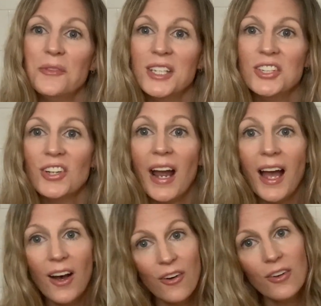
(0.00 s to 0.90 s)
when you're
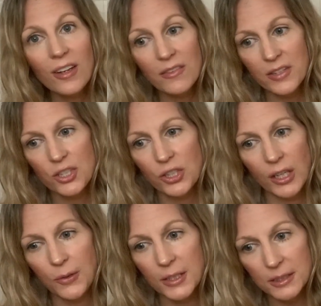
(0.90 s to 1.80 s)
out of the
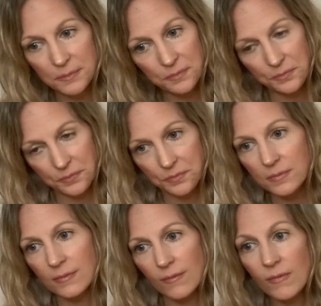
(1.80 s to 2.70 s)
shower,
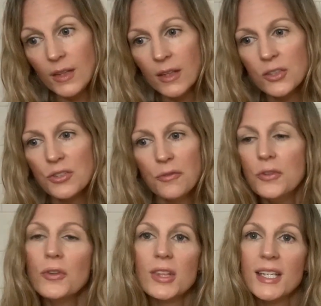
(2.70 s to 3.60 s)
there's a
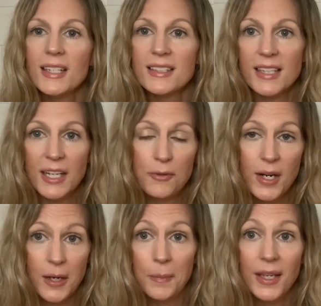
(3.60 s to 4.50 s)
few things that I
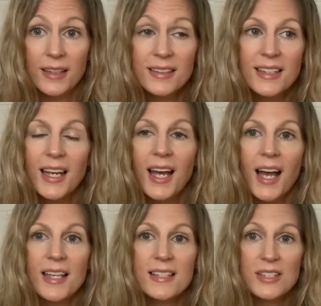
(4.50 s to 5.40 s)
recommend.
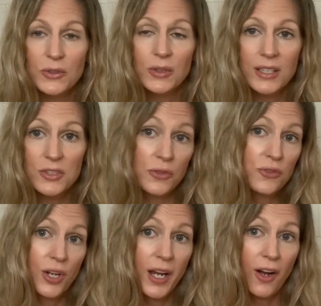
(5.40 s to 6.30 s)
As soon as you
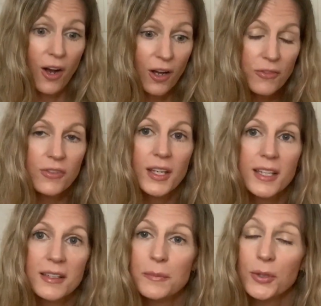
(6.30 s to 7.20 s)
dry off
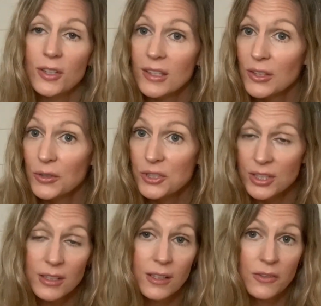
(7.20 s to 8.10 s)
and put on
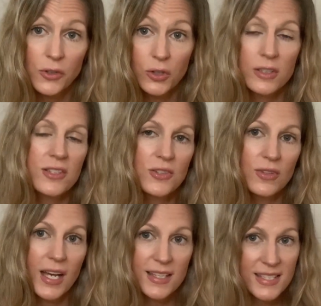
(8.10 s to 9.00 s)
lotion, and of course do
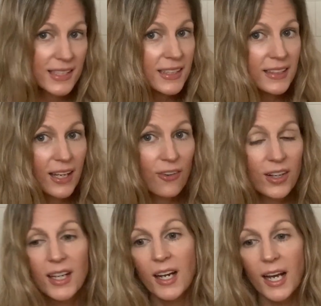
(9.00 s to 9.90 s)
that sitting down.
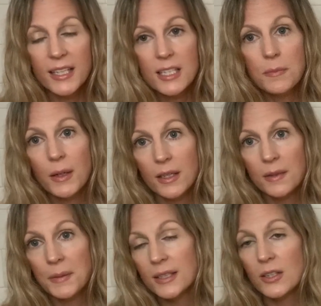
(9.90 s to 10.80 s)
I keep
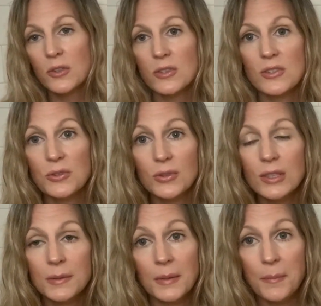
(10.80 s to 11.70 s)
a little stool
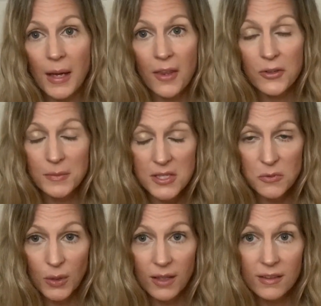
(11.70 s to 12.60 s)
in my bathroom as
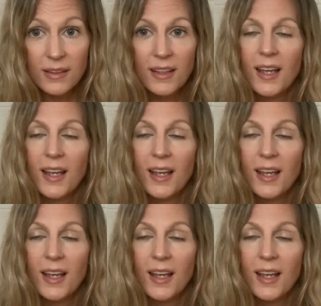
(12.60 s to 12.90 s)
well.